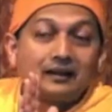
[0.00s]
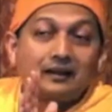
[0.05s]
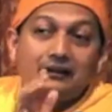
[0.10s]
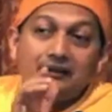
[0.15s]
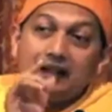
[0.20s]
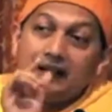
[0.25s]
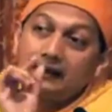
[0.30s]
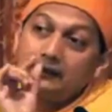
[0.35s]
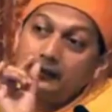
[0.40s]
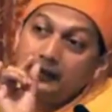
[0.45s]

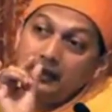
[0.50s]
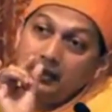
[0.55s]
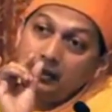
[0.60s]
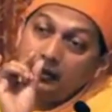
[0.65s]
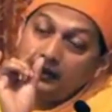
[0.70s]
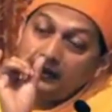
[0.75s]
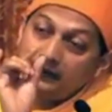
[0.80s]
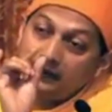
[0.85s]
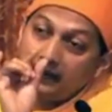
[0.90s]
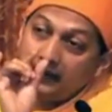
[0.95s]
That
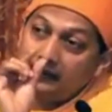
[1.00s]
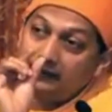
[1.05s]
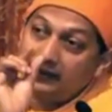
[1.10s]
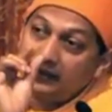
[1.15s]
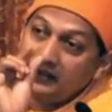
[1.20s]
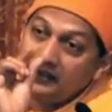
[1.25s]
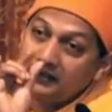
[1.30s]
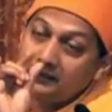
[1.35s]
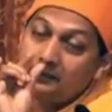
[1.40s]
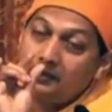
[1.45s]
window is very,
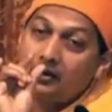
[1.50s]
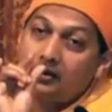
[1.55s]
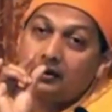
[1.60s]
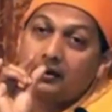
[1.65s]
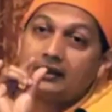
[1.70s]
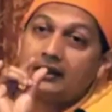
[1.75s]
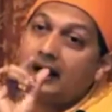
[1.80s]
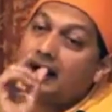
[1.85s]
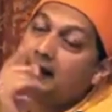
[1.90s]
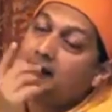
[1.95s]
very
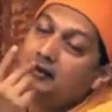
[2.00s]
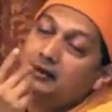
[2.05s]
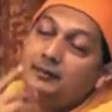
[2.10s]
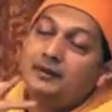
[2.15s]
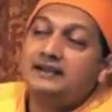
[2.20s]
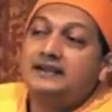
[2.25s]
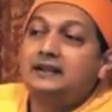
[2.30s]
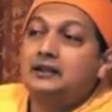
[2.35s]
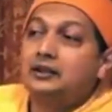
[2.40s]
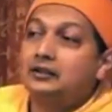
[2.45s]
small, and we
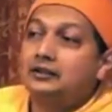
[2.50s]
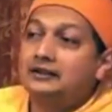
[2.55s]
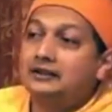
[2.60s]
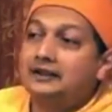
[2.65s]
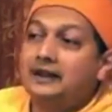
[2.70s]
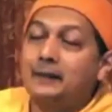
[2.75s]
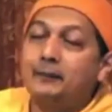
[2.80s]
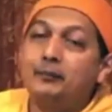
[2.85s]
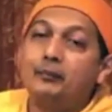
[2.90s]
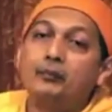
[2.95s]
miss it all the
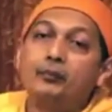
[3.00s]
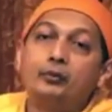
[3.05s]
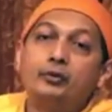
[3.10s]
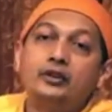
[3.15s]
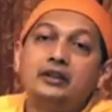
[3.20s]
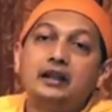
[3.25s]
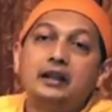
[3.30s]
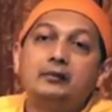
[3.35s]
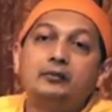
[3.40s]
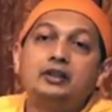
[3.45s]
time.
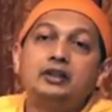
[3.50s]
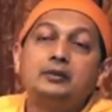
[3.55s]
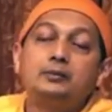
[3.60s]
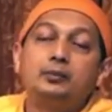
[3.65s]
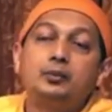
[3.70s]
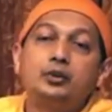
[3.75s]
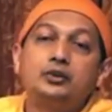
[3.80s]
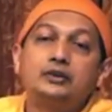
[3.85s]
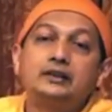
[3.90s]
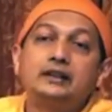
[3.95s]
We
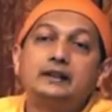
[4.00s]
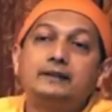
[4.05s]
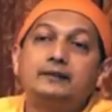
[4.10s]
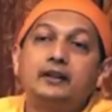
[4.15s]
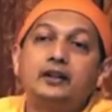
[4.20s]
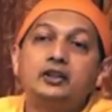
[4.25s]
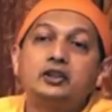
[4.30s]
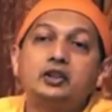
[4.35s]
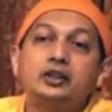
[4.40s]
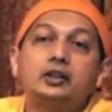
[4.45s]
mostly
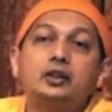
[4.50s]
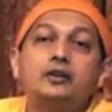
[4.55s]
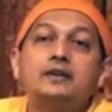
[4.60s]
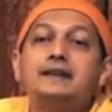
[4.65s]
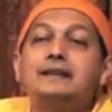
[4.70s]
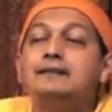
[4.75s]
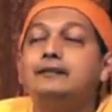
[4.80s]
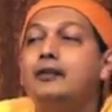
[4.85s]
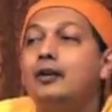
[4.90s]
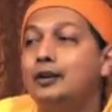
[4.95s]
function on
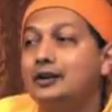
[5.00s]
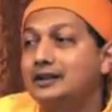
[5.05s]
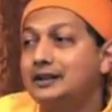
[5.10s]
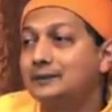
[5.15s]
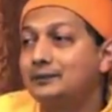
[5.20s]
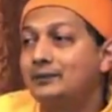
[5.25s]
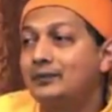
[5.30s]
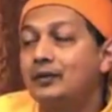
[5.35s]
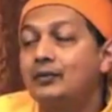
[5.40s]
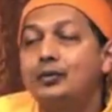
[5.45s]
default.
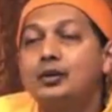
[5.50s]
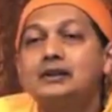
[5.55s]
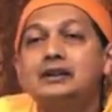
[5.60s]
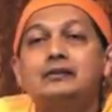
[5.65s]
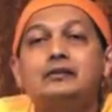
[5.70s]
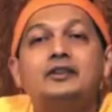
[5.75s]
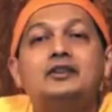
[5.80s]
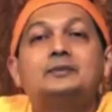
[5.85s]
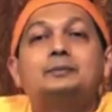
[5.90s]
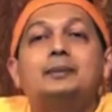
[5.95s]

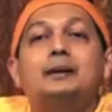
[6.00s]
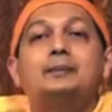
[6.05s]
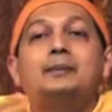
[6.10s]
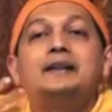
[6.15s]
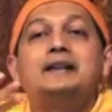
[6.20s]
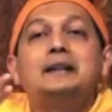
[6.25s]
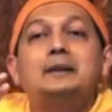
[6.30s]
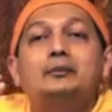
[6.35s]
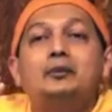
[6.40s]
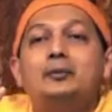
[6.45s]
Whatever is
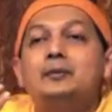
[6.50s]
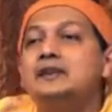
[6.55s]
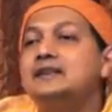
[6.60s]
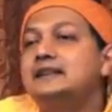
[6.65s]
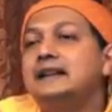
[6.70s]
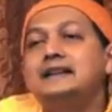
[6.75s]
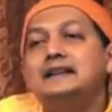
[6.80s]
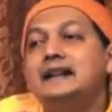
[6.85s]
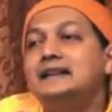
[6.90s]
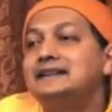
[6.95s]
bubbling up from
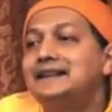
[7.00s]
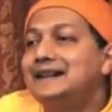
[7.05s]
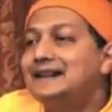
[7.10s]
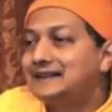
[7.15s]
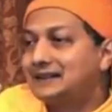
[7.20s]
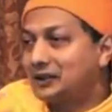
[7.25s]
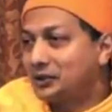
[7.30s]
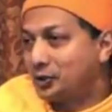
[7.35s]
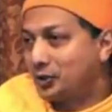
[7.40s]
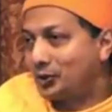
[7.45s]
inside, that
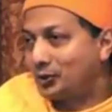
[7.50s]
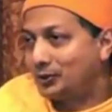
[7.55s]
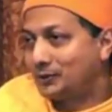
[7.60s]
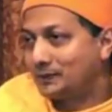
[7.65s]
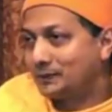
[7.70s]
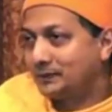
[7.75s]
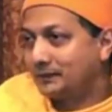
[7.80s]
takes control.